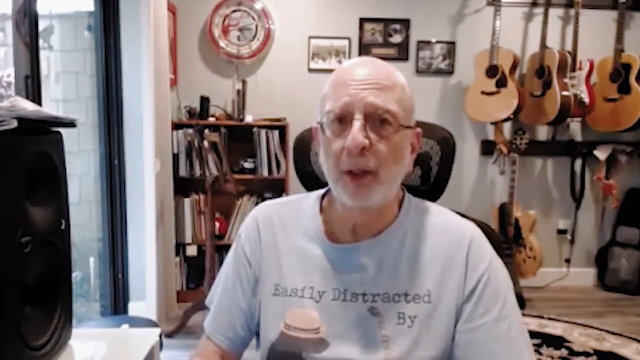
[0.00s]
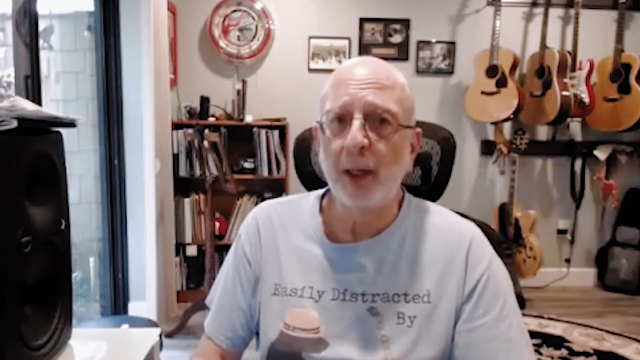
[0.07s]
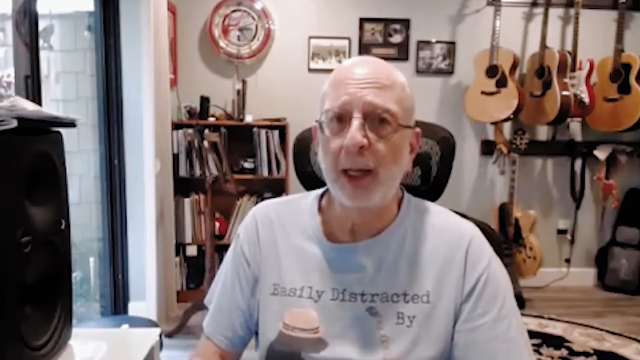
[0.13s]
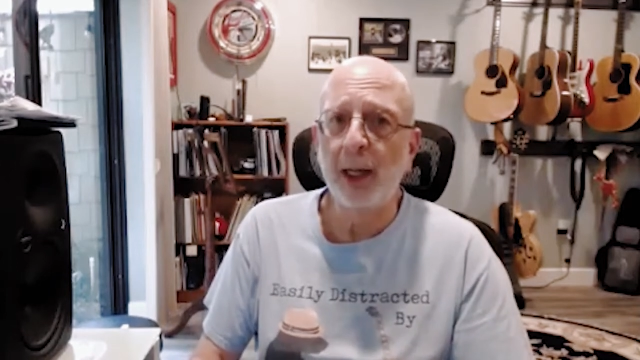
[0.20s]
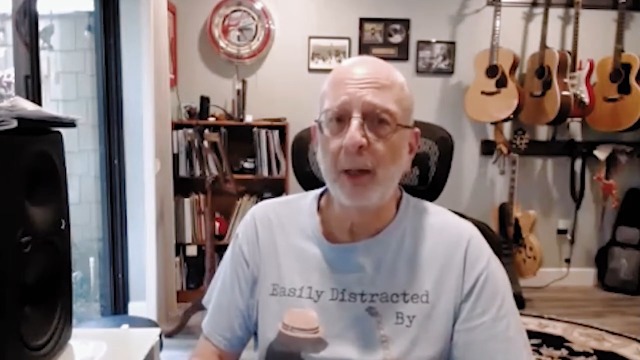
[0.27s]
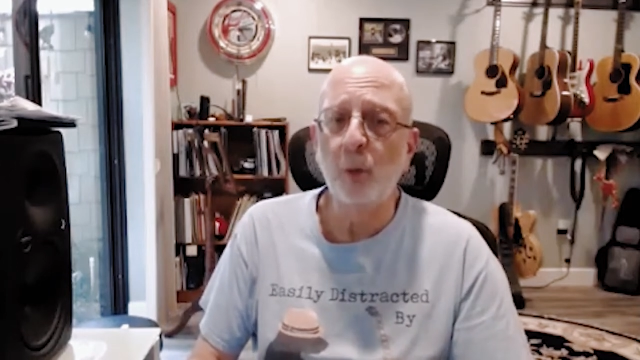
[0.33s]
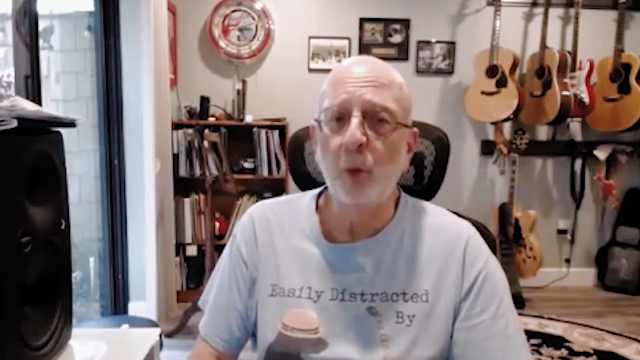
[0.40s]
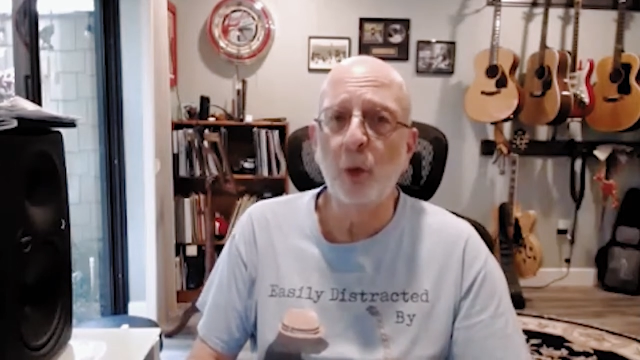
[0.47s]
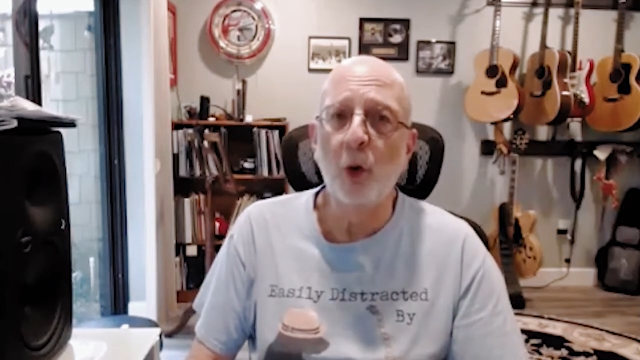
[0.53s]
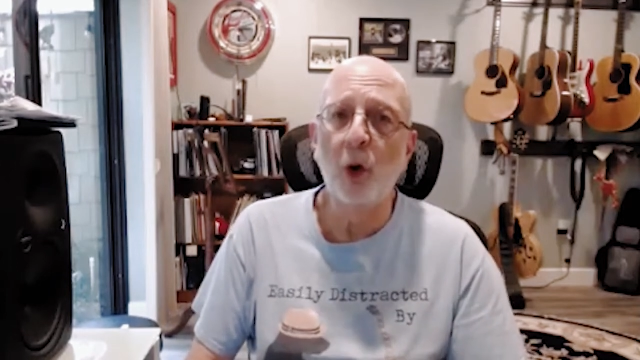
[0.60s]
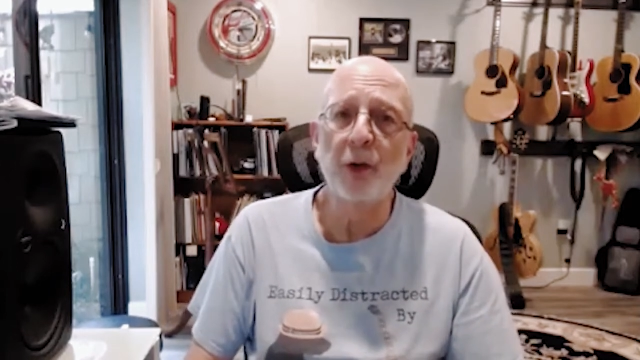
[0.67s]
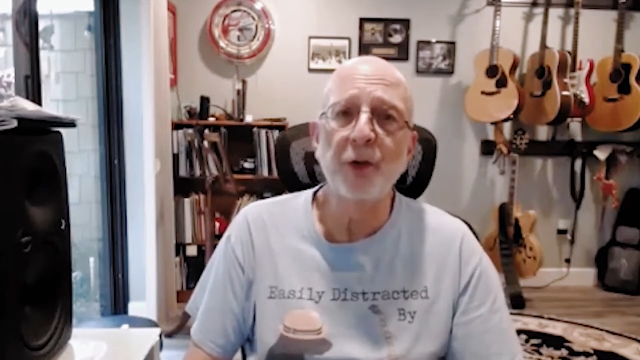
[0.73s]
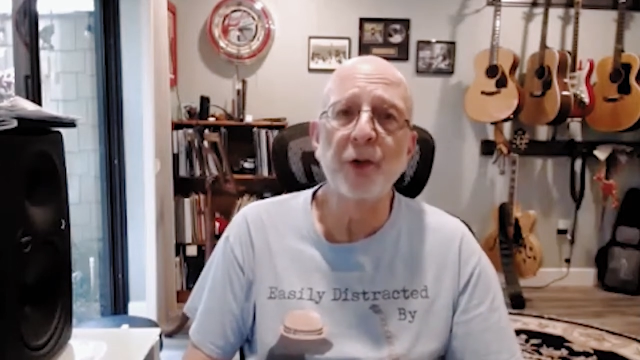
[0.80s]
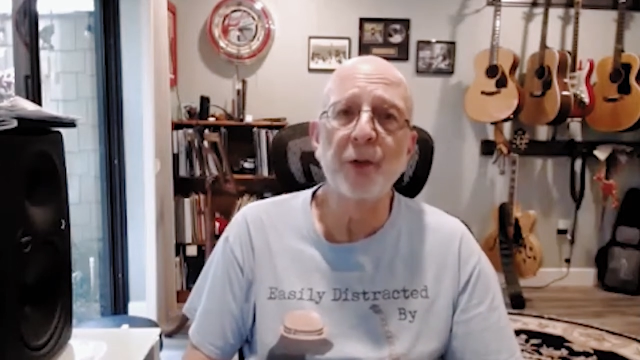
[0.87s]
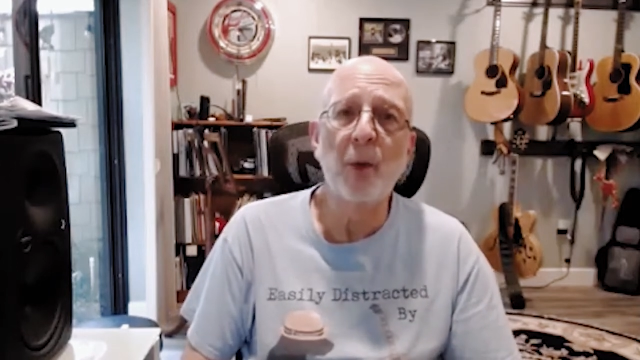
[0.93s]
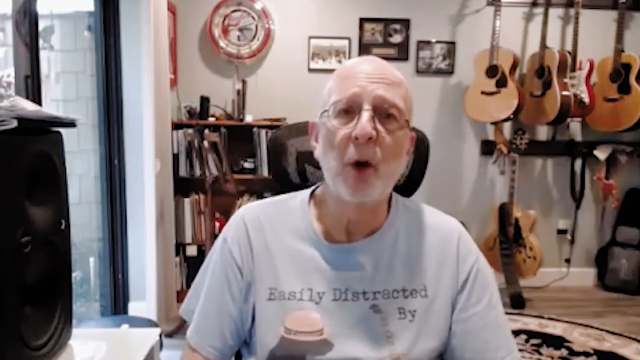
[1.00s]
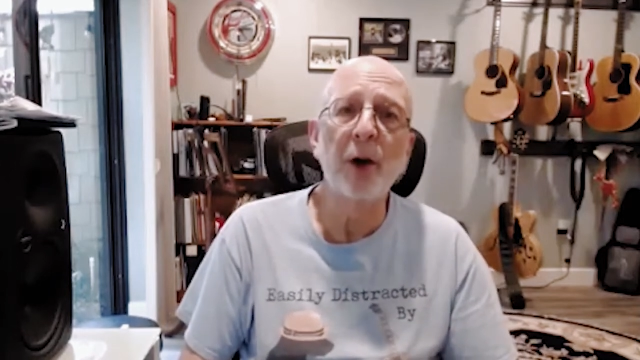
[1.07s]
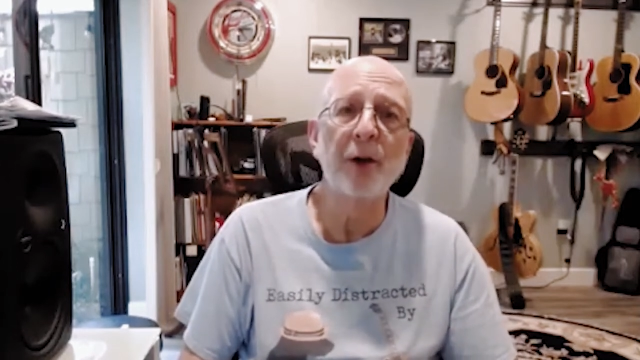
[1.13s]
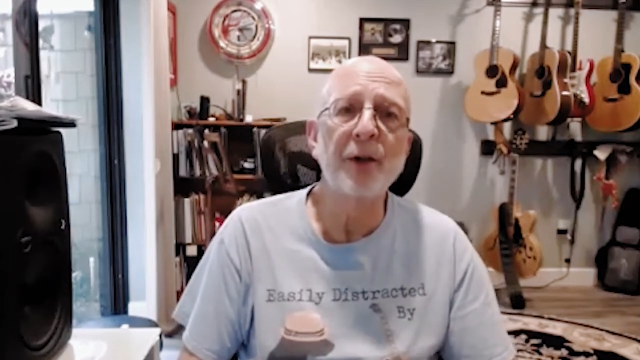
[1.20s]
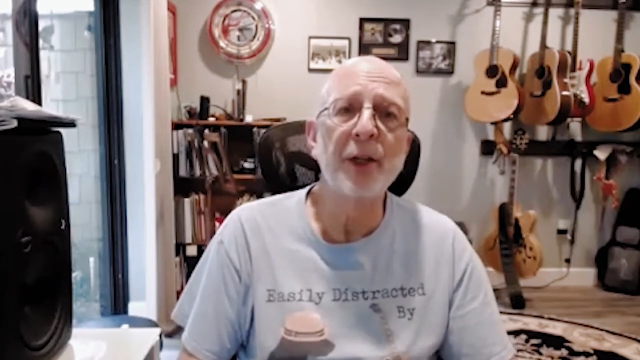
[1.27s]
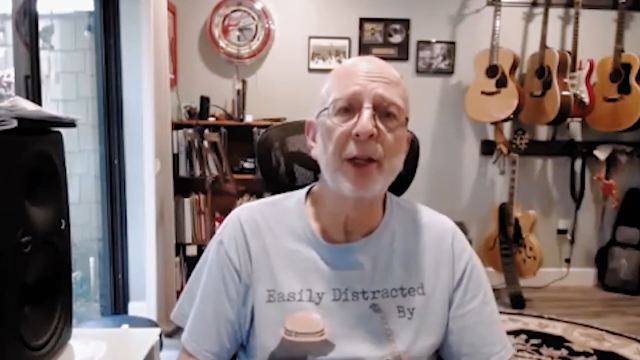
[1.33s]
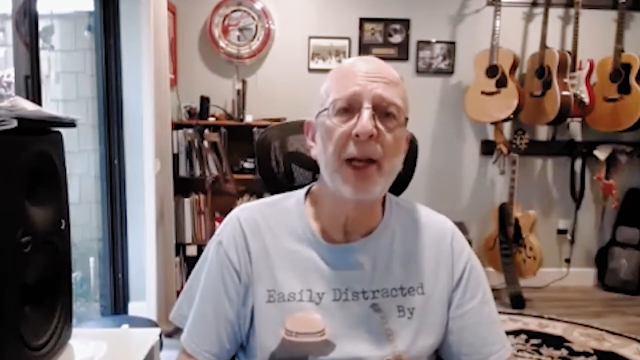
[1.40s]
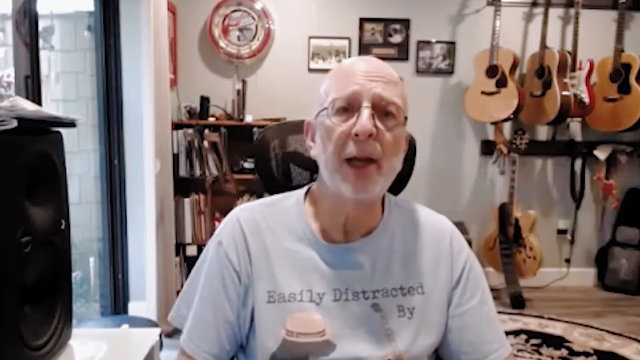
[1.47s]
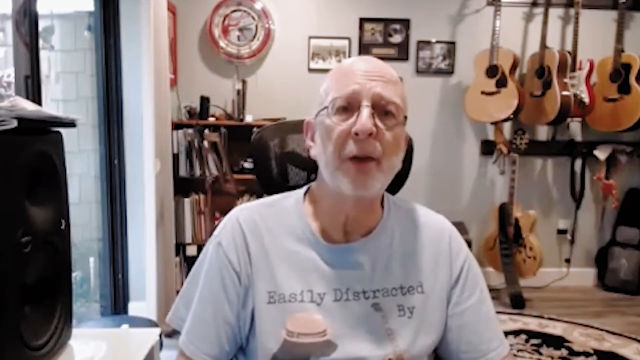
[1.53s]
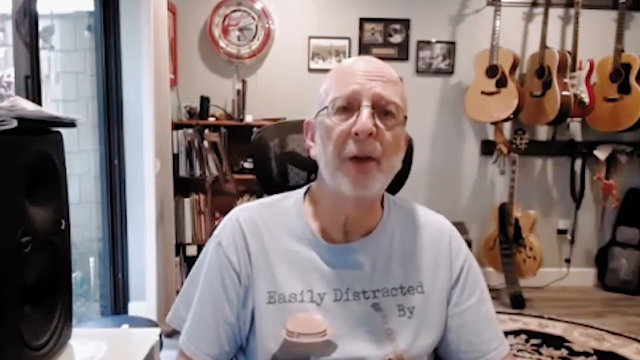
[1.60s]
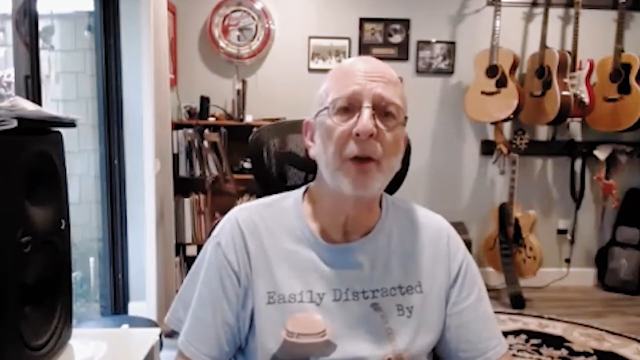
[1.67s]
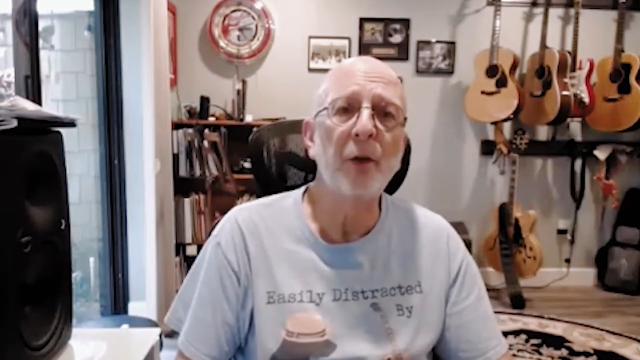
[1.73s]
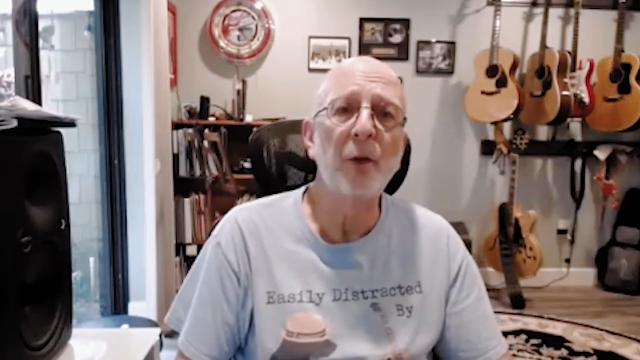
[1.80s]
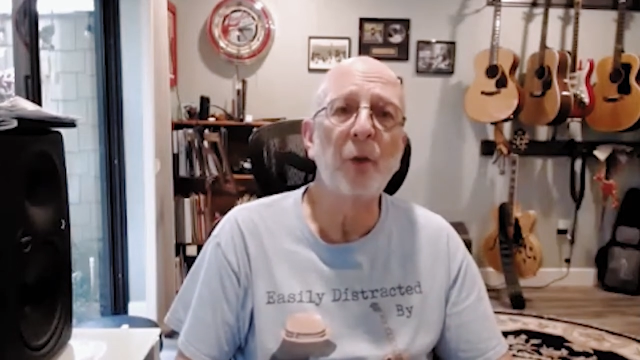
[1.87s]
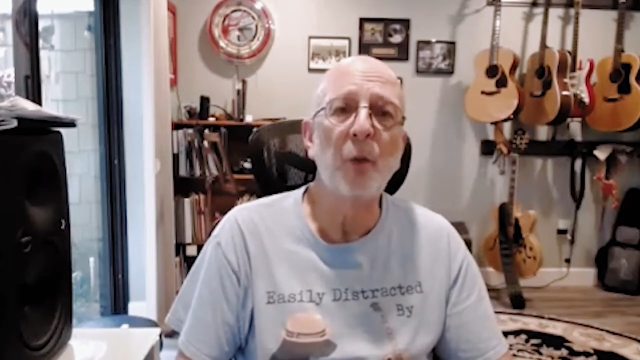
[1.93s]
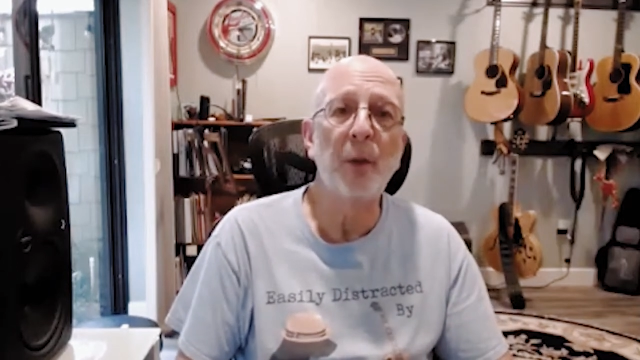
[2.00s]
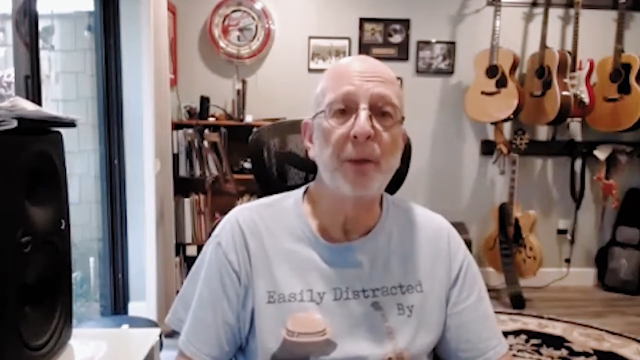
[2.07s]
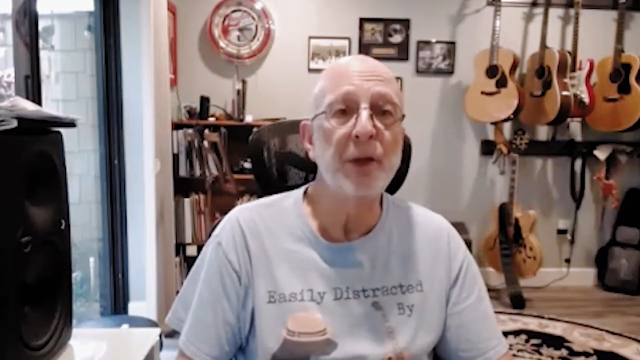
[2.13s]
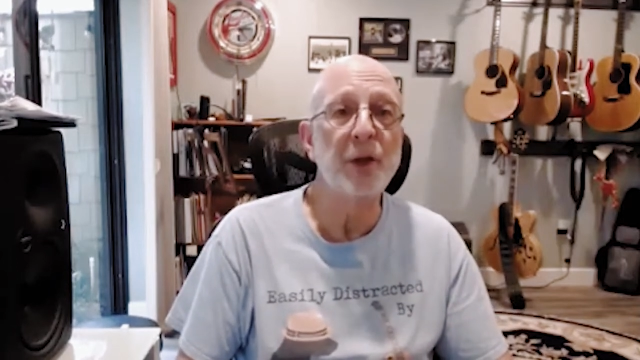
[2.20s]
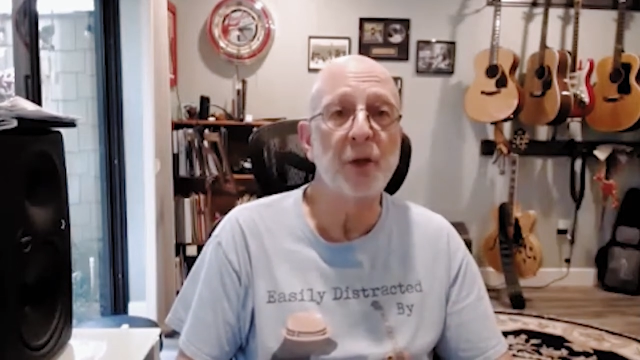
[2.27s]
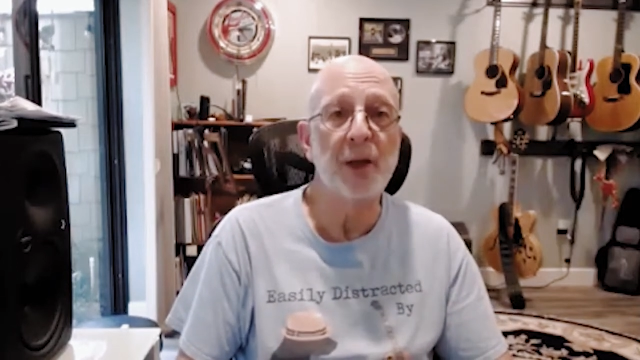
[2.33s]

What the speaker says: and we're all smarter together when we do